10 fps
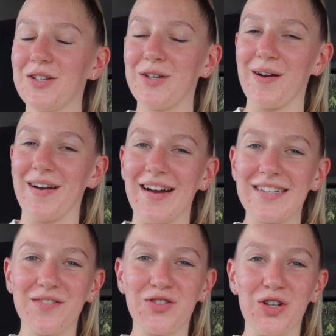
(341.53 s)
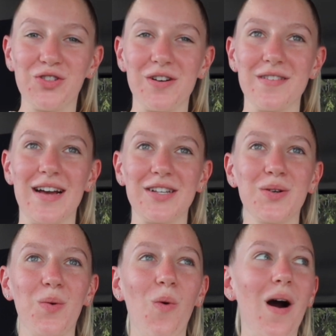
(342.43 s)
so I had to have surgery on that
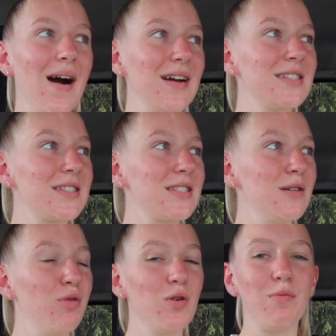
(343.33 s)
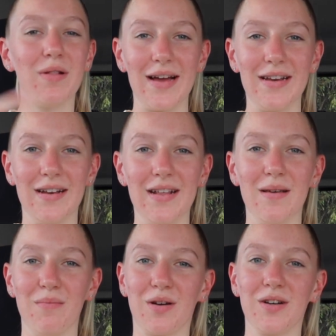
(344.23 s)
twice to put a plate in, and
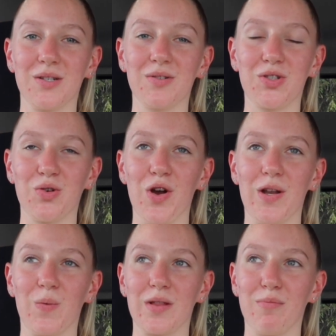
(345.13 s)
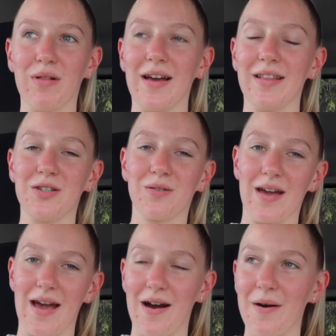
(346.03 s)
then because it was still hurting with the plate they took
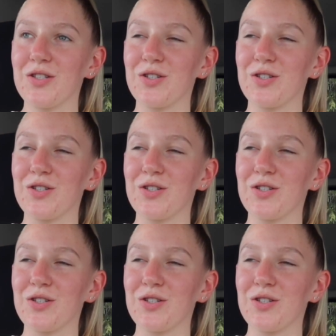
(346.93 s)
it out.